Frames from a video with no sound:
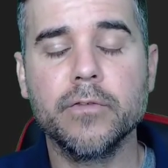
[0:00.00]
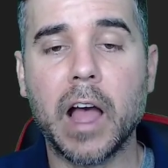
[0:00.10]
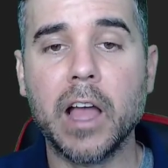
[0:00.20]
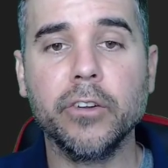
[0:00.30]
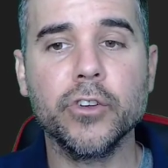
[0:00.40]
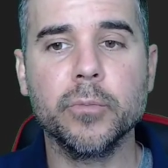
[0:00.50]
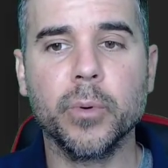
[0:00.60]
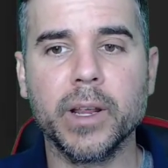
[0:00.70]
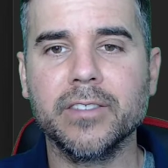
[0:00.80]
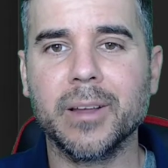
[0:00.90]
File, New
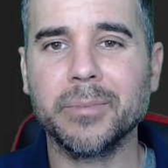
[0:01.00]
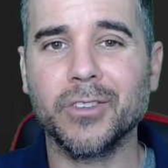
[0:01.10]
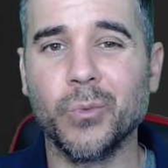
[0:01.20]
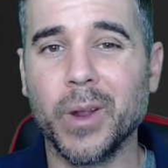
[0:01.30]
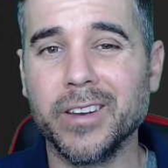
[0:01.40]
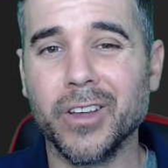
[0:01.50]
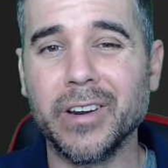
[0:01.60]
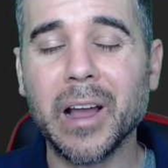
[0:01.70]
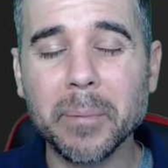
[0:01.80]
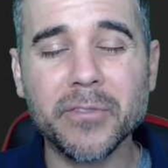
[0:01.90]
brings up this window.
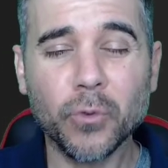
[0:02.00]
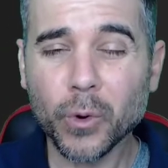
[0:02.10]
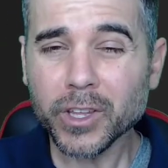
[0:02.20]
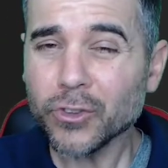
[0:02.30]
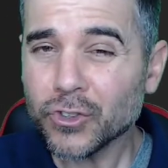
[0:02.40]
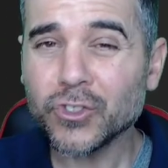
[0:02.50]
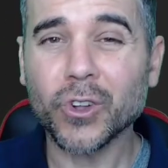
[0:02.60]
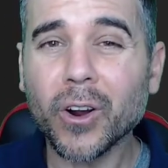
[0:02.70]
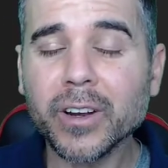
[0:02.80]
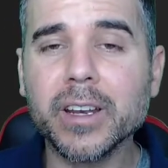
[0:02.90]
Now, before you
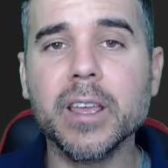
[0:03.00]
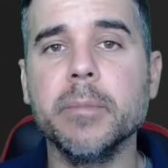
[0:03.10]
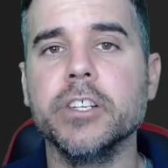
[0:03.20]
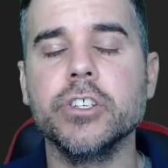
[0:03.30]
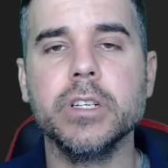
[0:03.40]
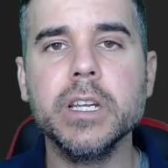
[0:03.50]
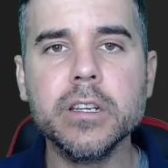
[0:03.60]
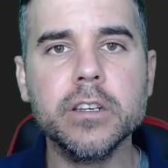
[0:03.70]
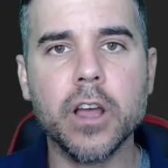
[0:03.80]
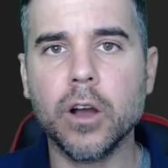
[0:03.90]
start an image, you need
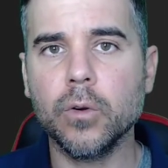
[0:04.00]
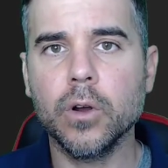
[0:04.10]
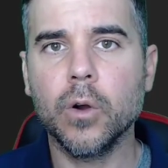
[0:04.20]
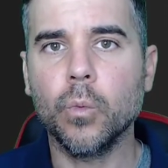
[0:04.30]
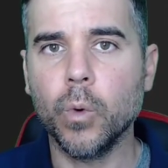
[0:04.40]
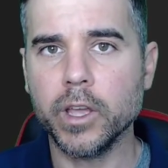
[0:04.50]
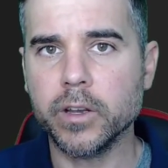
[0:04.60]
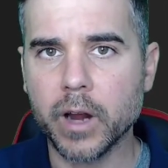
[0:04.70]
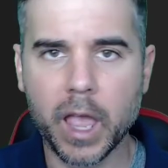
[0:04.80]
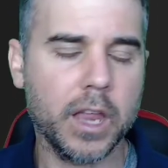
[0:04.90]
to know what
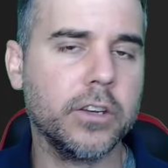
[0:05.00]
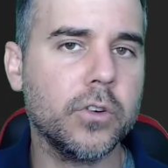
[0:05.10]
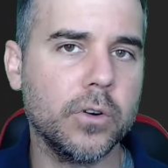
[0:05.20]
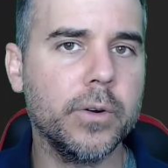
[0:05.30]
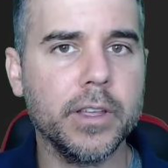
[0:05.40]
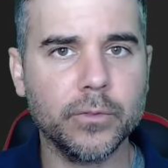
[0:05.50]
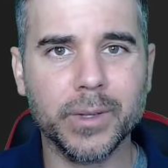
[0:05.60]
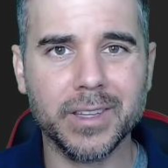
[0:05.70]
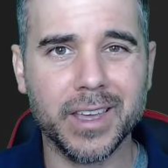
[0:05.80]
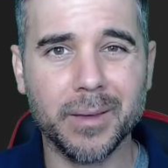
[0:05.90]
your end goal is
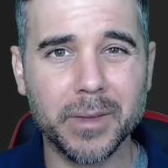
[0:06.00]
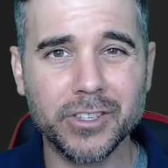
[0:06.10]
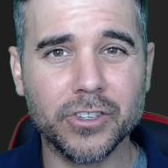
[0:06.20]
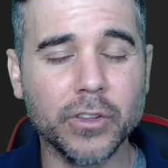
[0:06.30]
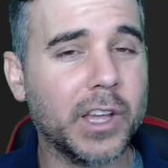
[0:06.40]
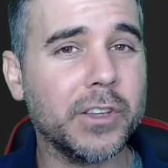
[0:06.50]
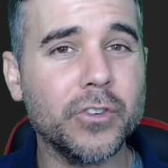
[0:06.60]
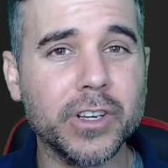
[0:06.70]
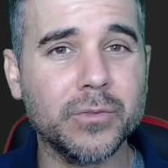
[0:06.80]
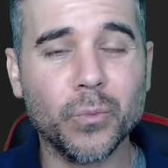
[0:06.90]
with the image so that you
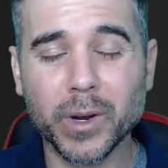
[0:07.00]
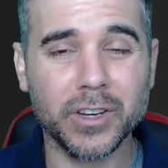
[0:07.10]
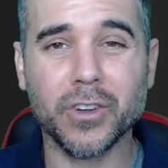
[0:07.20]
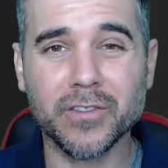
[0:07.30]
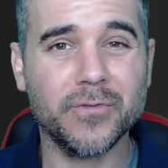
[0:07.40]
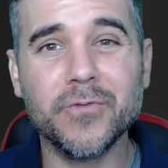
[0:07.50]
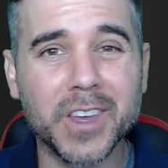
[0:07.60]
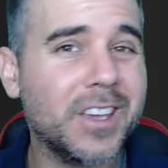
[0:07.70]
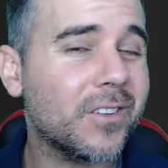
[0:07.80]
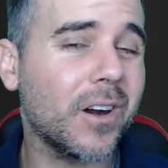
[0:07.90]
can, when you
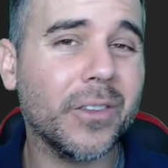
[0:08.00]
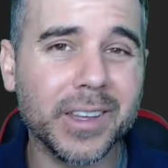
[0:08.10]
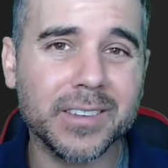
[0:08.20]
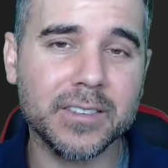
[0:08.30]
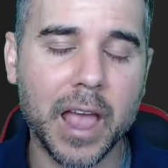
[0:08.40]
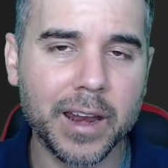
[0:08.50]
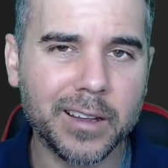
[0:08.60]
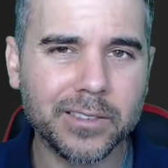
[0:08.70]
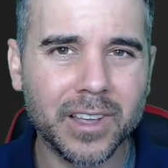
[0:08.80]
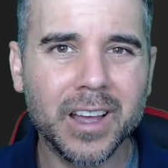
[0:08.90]
configure all these
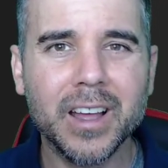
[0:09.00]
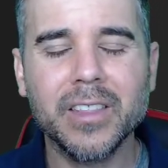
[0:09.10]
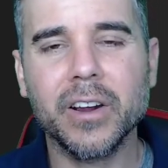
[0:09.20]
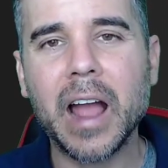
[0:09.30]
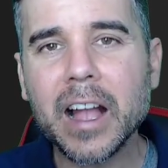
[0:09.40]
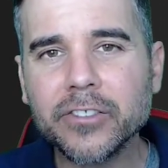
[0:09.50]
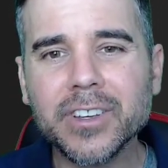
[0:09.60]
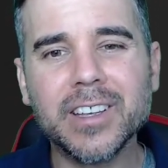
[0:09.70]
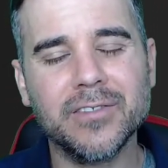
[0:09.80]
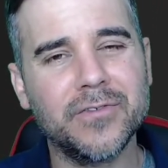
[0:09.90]
settings, they're
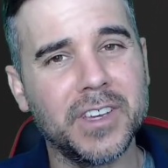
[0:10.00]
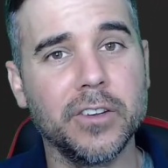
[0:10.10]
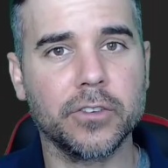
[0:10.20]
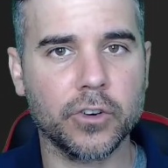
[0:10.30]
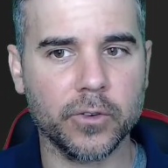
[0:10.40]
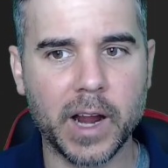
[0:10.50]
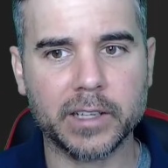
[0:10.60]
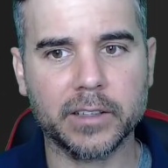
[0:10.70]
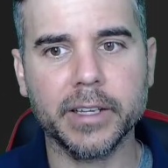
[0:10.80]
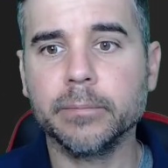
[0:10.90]
actually configured
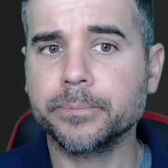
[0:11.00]
correctly.